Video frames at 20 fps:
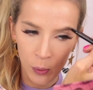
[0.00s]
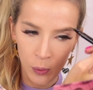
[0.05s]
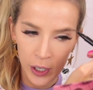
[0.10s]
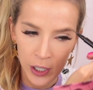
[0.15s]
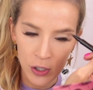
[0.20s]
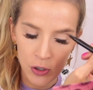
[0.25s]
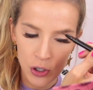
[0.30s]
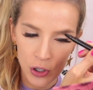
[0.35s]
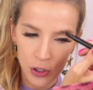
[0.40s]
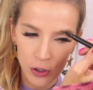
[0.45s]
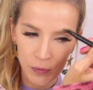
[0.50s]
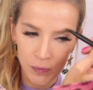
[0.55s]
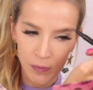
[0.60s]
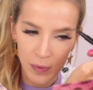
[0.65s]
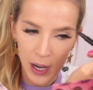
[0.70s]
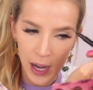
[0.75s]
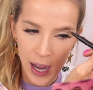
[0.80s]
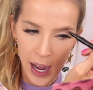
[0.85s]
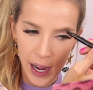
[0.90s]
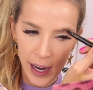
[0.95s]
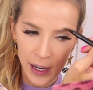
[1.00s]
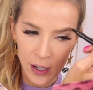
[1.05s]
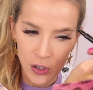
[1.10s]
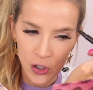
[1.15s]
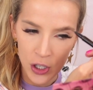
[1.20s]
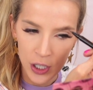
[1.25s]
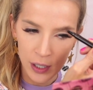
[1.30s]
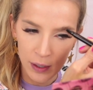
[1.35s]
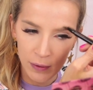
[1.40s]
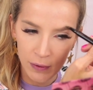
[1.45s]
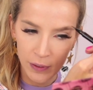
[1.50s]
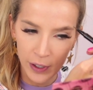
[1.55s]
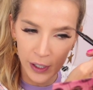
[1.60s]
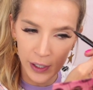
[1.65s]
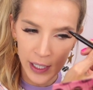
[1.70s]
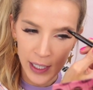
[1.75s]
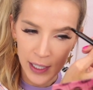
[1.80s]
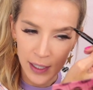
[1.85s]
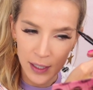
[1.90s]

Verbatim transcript: which I achieve very